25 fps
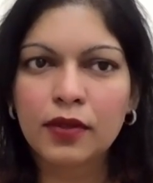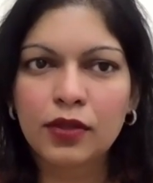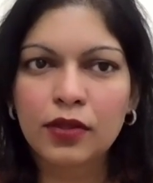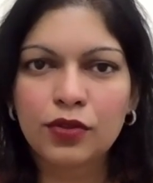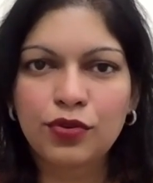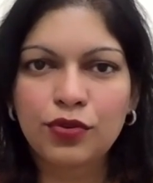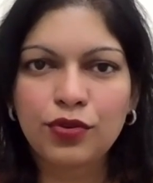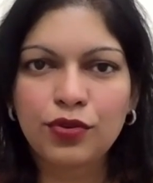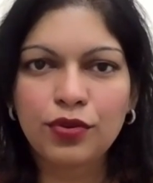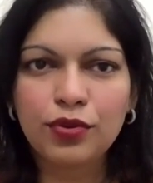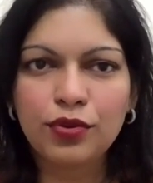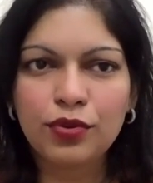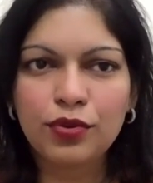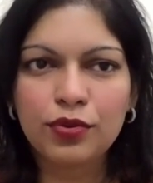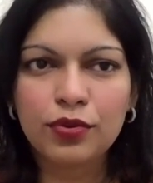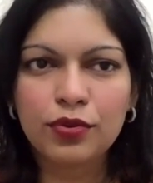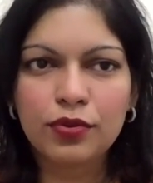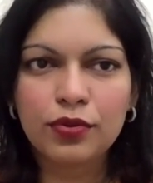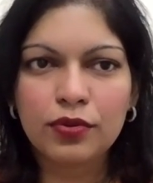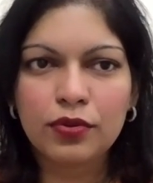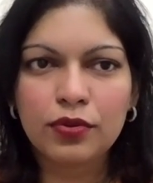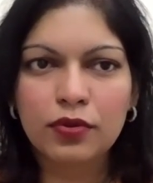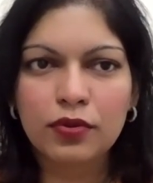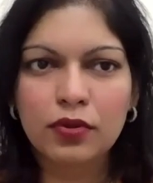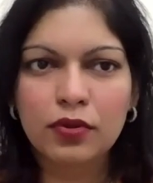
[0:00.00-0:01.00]

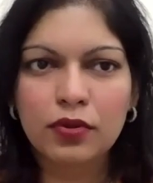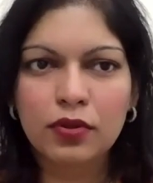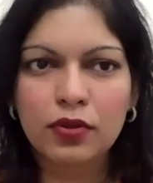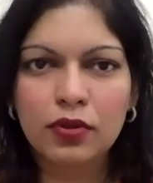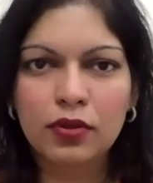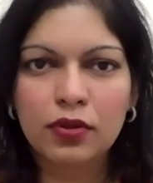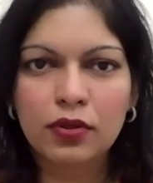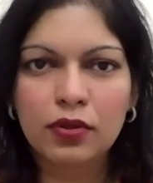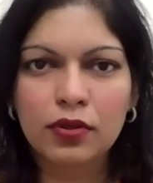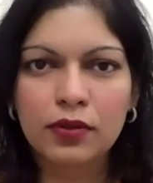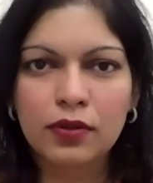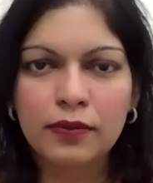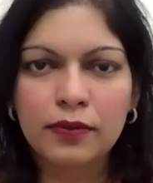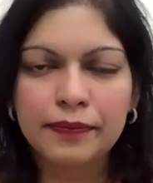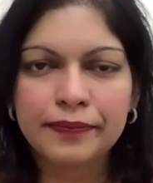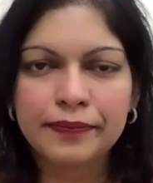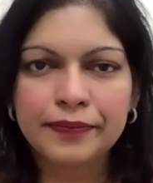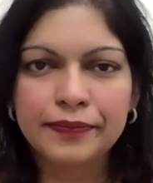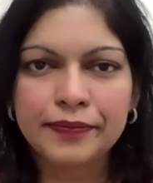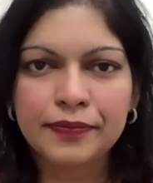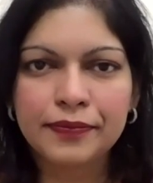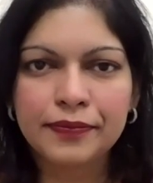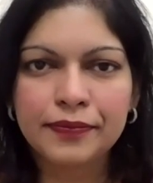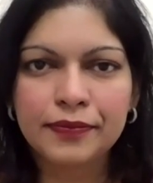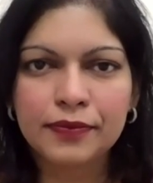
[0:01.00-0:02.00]

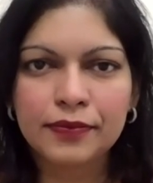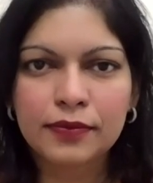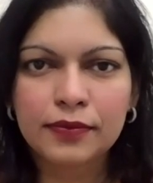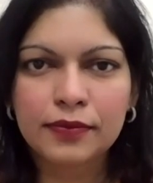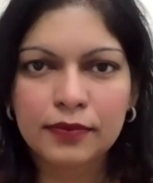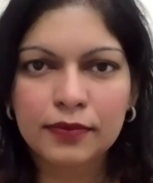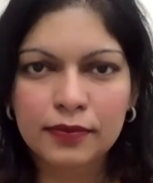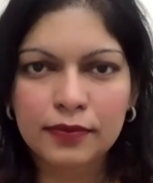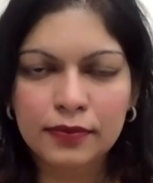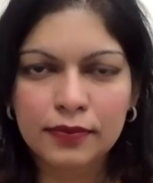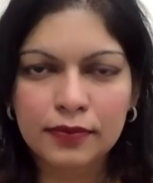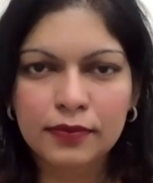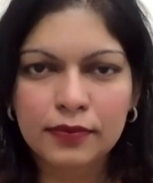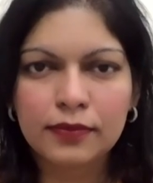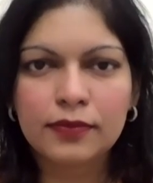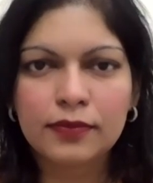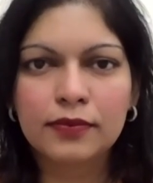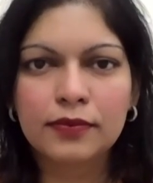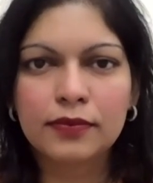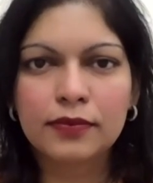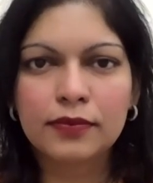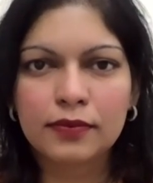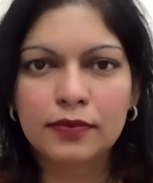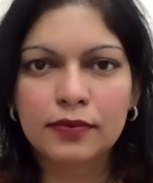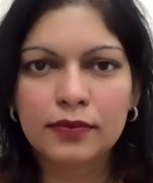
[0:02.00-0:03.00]

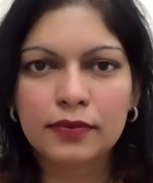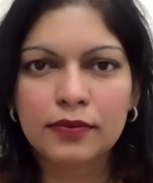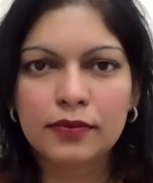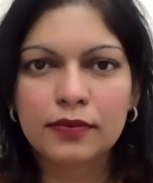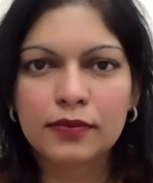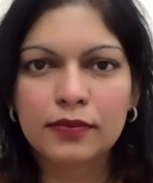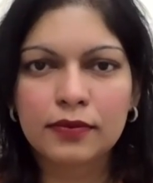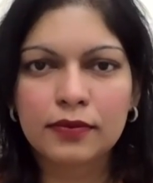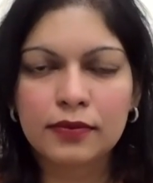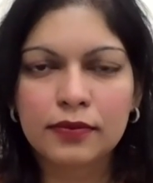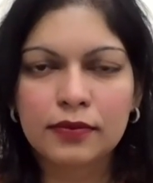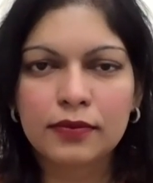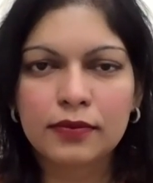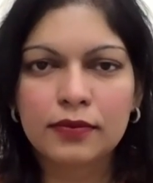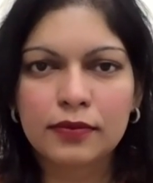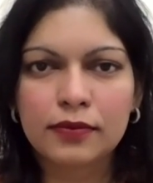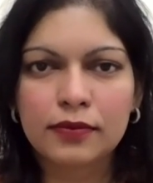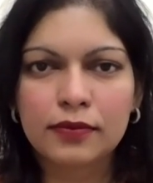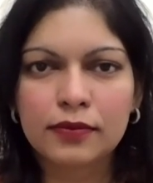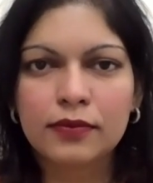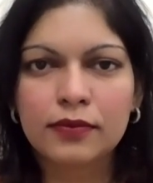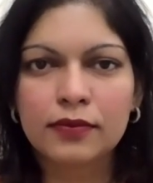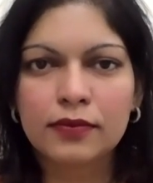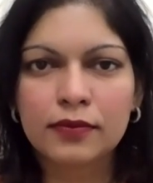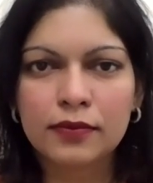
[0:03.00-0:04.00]

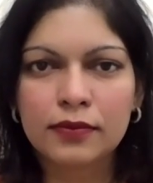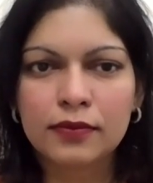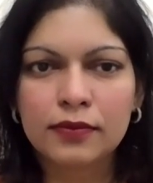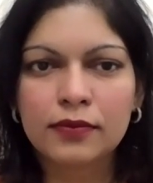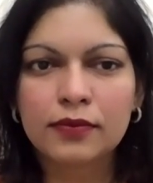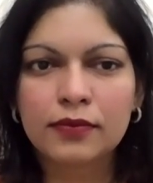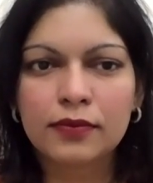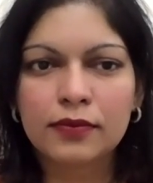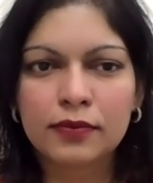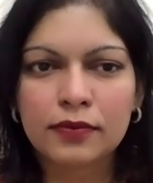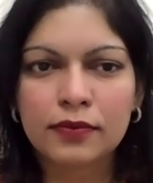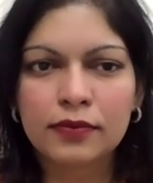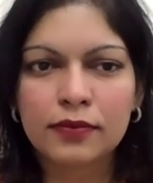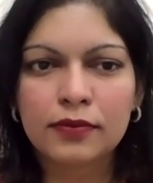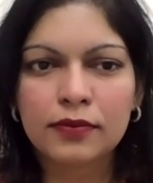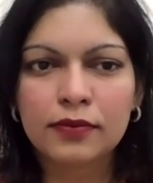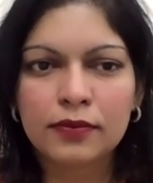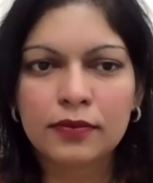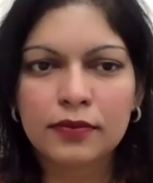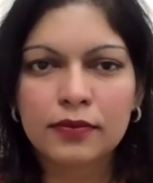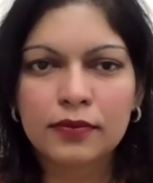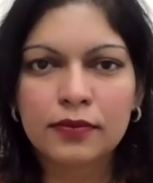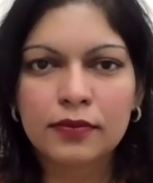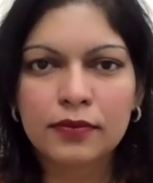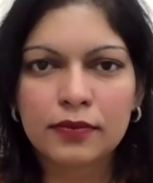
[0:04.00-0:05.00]

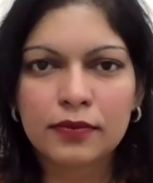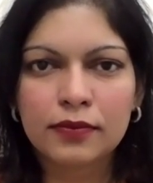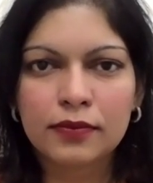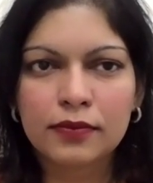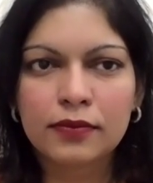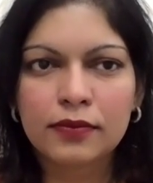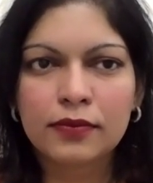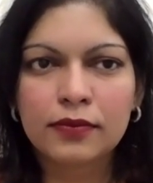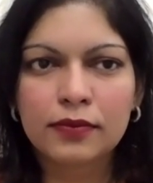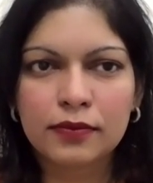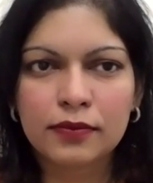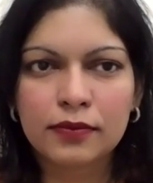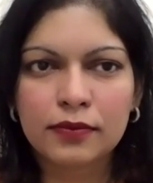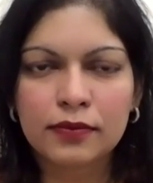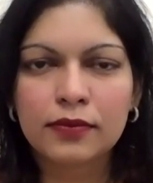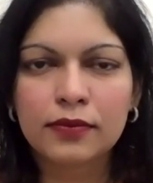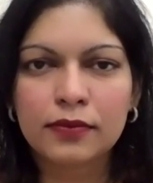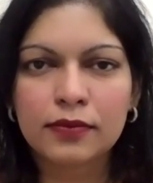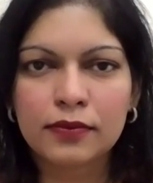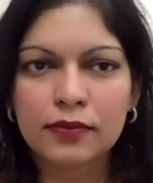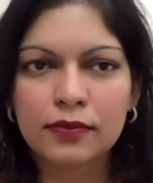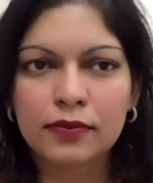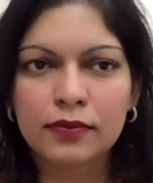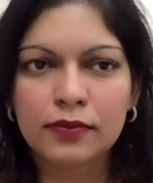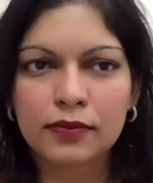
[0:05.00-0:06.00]

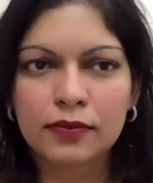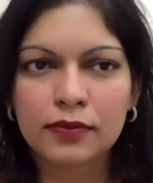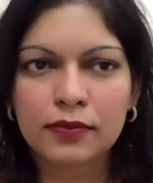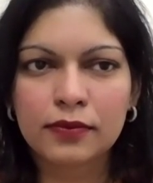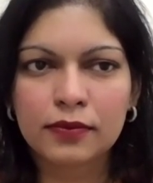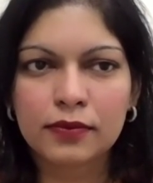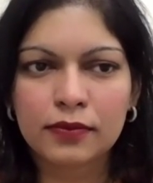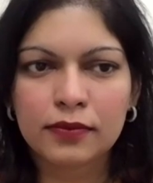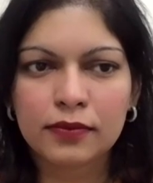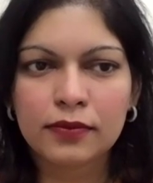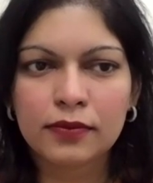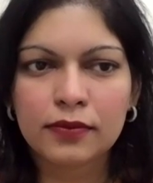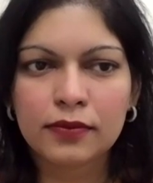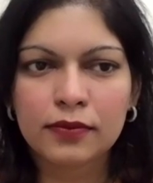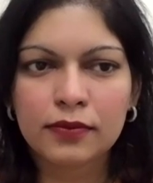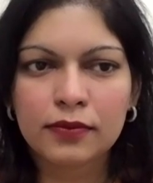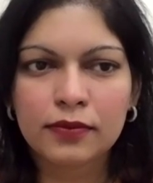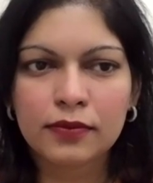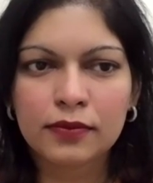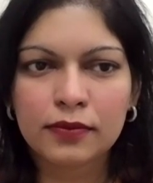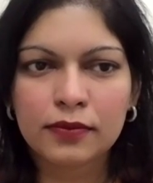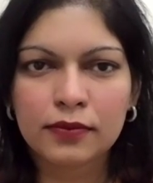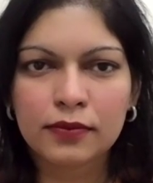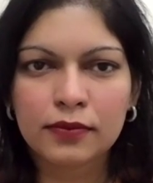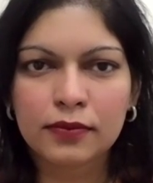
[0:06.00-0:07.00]

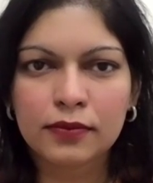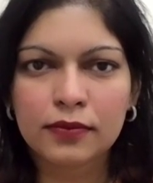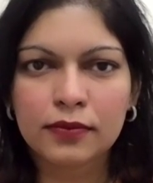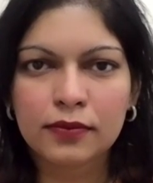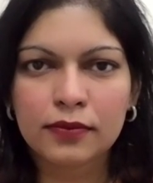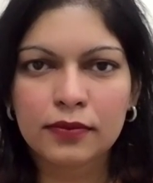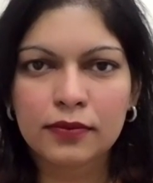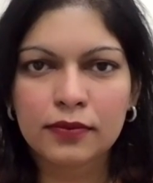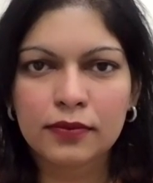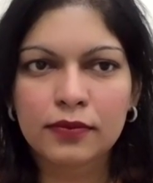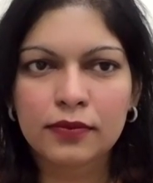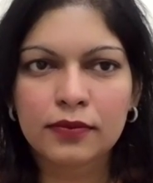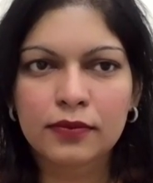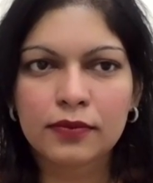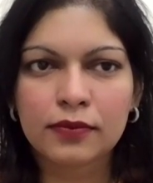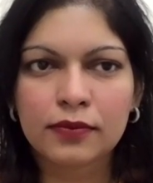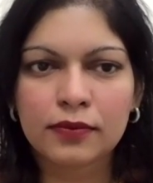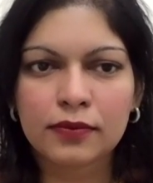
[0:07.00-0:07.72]
This person isn't speaking.